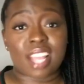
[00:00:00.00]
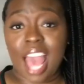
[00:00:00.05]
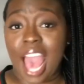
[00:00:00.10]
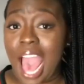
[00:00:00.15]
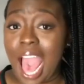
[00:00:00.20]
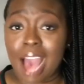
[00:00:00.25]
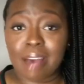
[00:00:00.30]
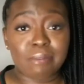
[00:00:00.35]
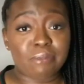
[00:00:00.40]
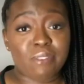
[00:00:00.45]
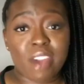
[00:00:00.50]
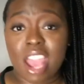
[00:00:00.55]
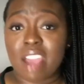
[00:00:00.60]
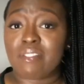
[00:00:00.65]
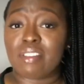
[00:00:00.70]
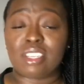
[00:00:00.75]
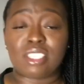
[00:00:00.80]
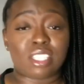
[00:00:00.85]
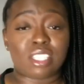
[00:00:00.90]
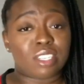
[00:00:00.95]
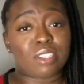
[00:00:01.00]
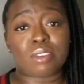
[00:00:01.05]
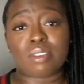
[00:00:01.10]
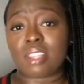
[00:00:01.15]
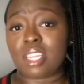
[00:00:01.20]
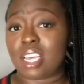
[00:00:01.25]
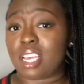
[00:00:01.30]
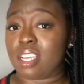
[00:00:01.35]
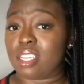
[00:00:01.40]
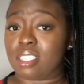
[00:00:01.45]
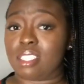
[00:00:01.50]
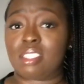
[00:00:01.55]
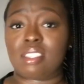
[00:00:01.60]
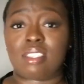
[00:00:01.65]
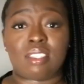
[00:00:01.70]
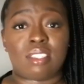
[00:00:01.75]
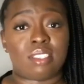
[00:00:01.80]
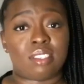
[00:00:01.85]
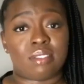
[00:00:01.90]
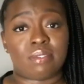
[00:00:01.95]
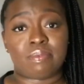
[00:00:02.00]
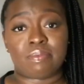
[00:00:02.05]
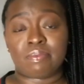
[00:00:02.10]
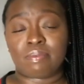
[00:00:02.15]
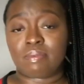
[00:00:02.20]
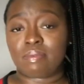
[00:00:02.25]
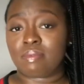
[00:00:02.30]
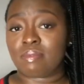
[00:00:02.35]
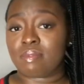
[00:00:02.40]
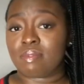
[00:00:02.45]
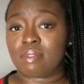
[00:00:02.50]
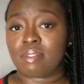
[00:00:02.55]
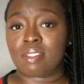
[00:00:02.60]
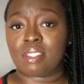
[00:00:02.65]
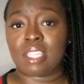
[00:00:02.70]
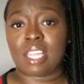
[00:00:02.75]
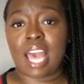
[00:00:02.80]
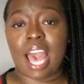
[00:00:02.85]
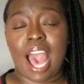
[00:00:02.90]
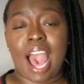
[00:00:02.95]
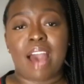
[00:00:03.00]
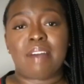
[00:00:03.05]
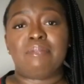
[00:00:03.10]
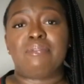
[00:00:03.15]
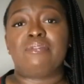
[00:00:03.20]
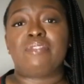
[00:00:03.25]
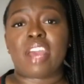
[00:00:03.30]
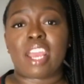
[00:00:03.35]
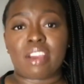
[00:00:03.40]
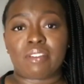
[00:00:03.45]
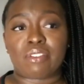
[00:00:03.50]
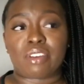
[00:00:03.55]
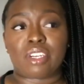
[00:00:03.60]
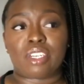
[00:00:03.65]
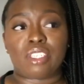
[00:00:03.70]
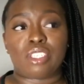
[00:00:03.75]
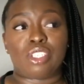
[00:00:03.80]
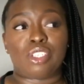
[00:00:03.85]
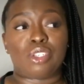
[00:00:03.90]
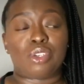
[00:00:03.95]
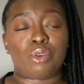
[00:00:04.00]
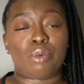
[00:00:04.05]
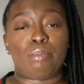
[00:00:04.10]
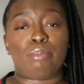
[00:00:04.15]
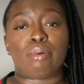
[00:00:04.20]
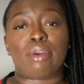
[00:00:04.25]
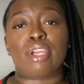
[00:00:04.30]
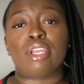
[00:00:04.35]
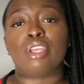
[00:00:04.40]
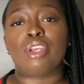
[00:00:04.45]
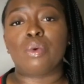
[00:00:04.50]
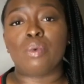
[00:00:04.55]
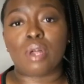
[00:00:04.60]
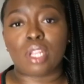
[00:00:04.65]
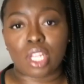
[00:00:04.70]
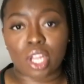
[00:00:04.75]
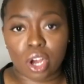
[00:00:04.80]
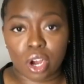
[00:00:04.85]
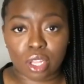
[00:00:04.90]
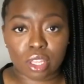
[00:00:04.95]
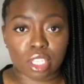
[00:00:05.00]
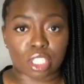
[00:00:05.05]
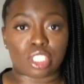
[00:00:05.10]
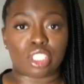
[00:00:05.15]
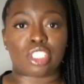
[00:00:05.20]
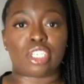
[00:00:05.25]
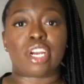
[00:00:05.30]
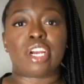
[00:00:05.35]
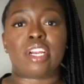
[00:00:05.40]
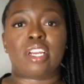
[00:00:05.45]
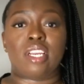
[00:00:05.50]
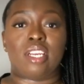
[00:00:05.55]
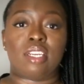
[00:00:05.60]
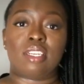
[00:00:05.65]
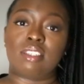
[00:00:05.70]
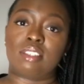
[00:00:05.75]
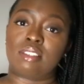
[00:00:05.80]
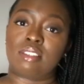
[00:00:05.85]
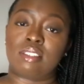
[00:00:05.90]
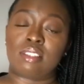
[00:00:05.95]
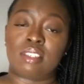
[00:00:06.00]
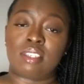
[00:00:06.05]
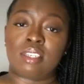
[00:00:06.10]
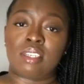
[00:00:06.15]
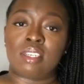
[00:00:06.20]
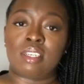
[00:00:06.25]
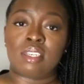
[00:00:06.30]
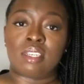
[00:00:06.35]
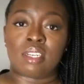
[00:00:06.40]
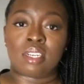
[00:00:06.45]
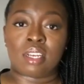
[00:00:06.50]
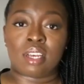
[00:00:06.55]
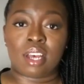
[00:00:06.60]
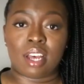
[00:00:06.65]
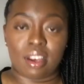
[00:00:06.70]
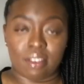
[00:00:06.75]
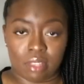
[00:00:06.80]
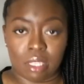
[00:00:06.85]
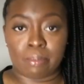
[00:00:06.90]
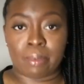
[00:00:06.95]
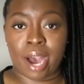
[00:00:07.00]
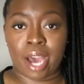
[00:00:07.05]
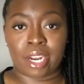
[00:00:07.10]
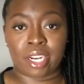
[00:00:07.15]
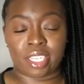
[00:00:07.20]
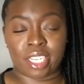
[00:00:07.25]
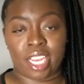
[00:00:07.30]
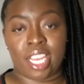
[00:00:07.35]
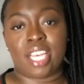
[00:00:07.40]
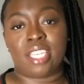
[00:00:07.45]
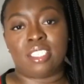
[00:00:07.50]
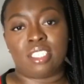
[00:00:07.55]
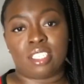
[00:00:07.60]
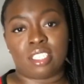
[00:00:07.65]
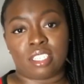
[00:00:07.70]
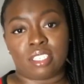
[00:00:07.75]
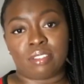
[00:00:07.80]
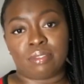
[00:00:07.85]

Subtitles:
I'm favored to do this. I'm favored to bring you along the journey of the modern day Esther.